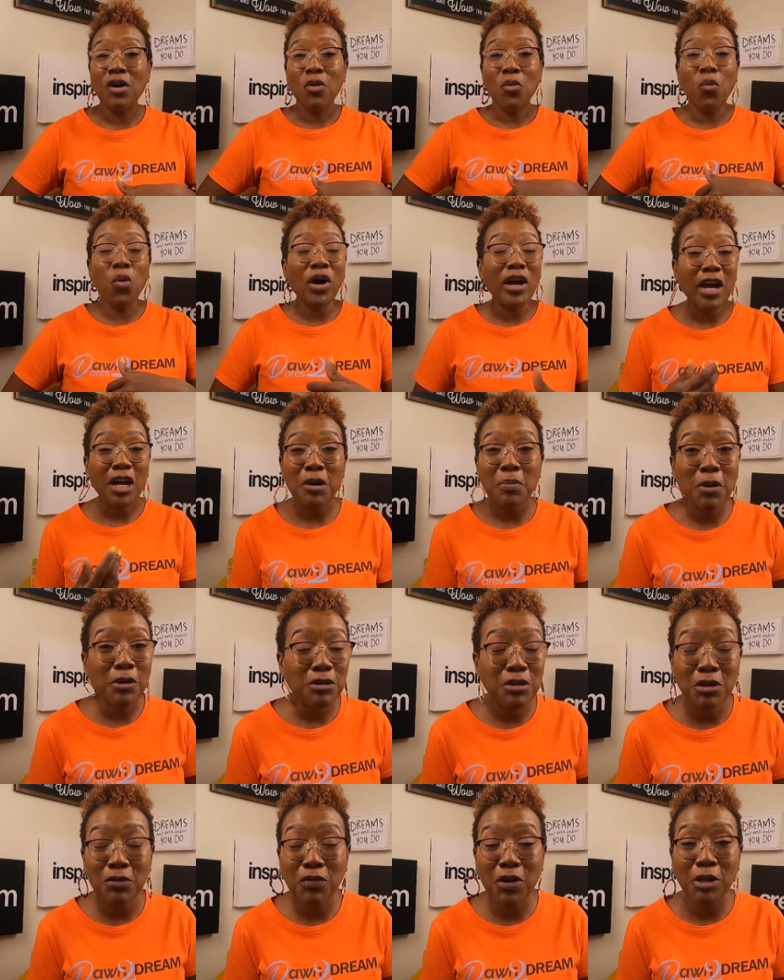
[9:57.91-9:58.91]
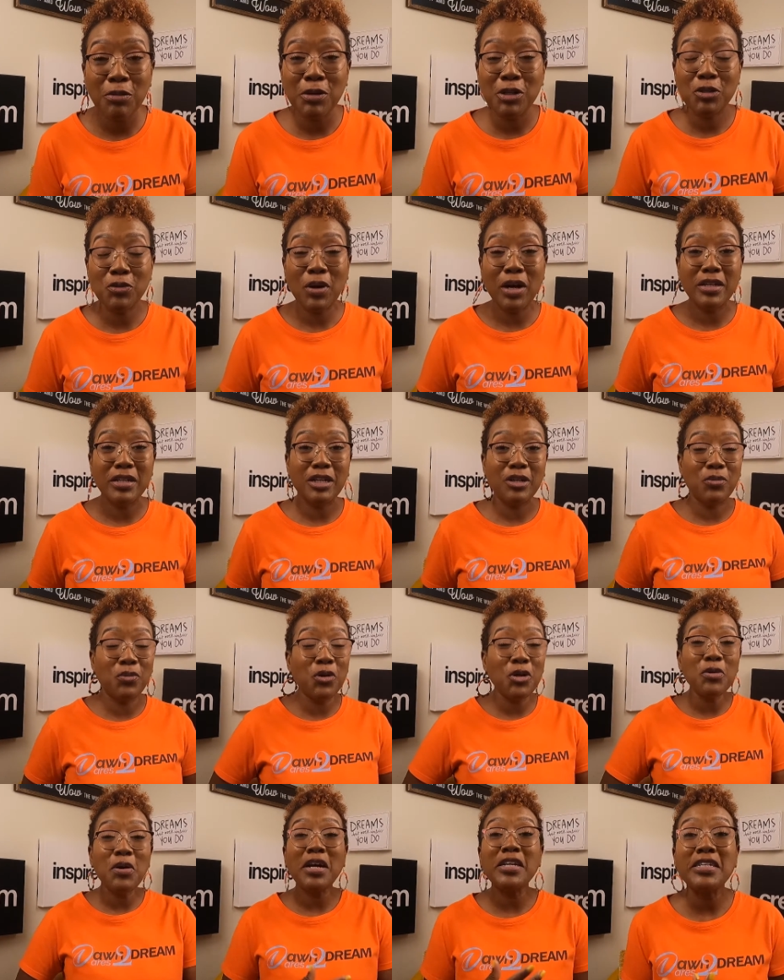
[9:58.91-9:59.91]
What kind of personal development do I need?
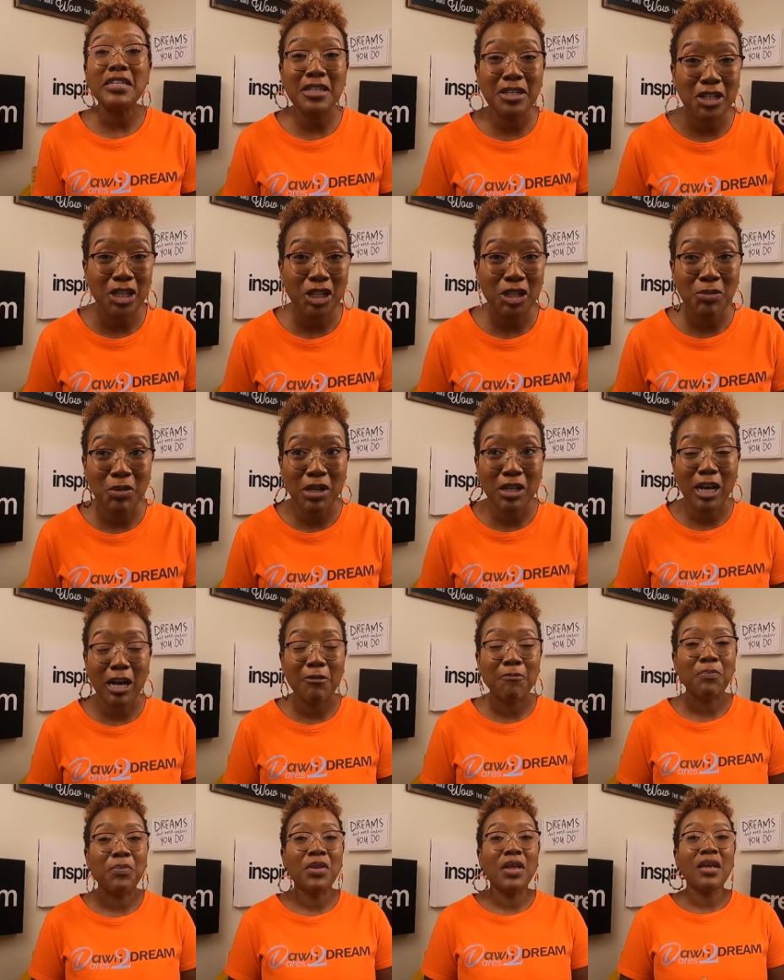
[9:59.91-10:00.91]
What do I need to change in my life?